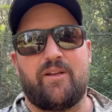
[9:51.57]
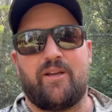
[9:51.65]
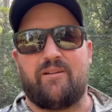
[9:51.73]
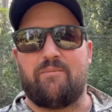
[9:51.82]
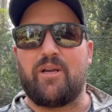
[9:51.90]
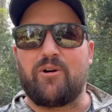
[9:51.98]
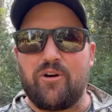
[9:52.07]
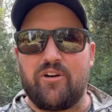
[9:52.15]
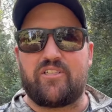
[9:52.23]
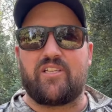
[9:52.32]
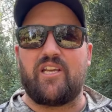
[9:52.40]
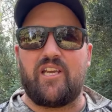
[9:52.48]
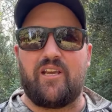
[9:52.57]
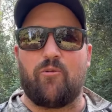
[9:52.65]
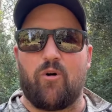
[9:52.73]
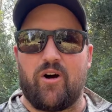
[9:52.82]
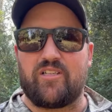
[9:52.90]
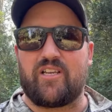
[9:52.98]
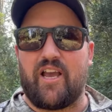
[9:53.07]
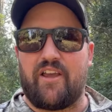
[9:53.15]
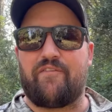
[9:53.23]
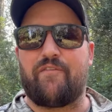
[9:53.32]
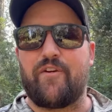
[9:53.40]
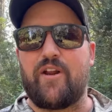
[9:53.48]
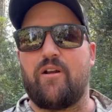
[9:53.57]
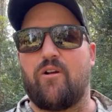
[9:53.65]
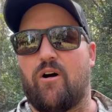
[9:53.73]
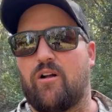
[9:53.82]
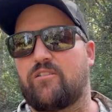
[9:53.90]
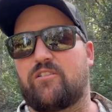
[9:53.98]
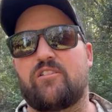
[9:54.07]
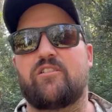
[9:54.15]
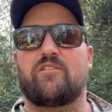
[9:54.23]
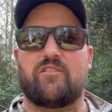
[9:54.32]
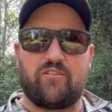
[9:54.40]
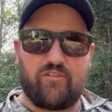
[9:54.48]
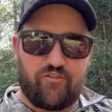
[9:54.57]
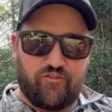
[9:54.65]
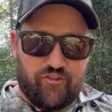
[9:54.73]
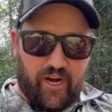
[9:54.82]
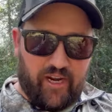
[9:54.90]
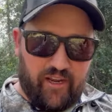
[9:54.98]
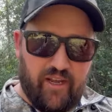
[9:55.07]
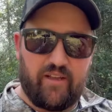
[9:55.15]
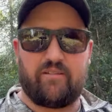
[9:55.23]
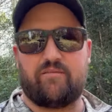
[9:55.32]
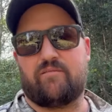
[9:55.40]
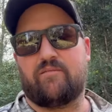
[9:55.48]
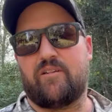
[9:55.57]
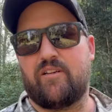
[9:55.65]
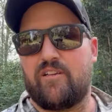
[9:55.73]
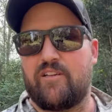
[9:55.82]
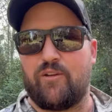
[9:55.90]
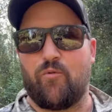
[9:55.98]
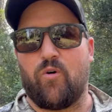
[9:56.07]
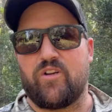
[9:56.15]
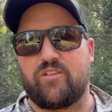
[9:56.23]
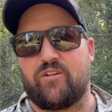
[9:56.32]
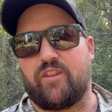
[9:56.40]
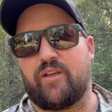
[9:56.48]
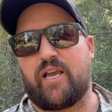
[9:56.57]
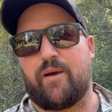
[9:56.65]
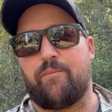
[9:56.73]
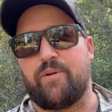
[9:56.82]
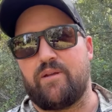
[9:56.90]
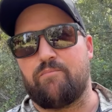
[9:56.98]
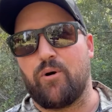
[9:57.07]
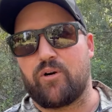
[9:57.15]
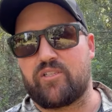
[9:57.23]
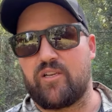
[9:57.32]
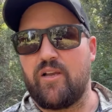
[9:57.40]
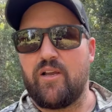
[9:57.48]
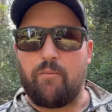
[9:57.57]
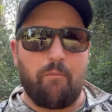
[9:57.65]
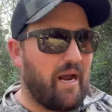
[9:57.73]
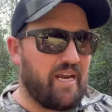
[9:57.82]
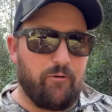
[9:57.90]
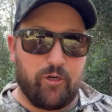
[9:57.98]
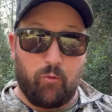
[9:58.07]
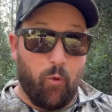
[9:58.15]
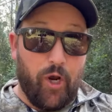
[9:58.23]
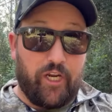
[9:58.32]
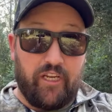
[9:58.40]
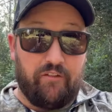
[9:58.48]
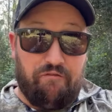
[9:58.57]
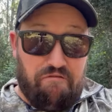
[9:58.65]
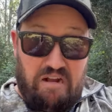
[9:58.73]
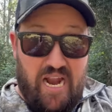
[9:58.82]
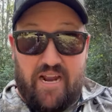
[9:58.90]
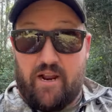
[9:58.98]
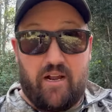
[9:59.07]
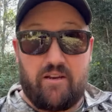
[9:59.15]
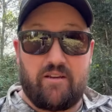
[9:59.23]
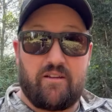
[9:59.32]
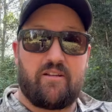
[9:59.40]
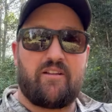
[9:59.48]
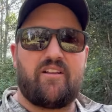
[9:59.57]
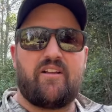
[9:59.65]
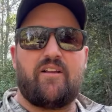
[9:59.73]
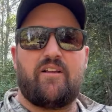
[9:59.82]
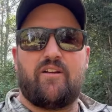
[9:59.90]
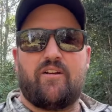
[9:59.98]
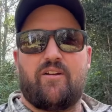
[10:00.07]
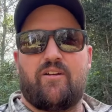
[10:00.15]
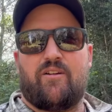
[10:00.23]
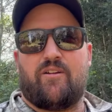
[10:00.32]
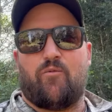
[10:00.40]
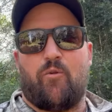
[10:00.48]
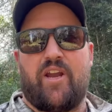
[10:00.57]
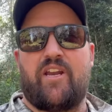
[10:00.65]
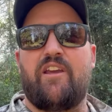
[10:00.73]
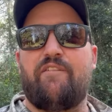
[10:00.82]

And because he was a freelance tracker, he wasn't on the company books, but he was working flat out. When he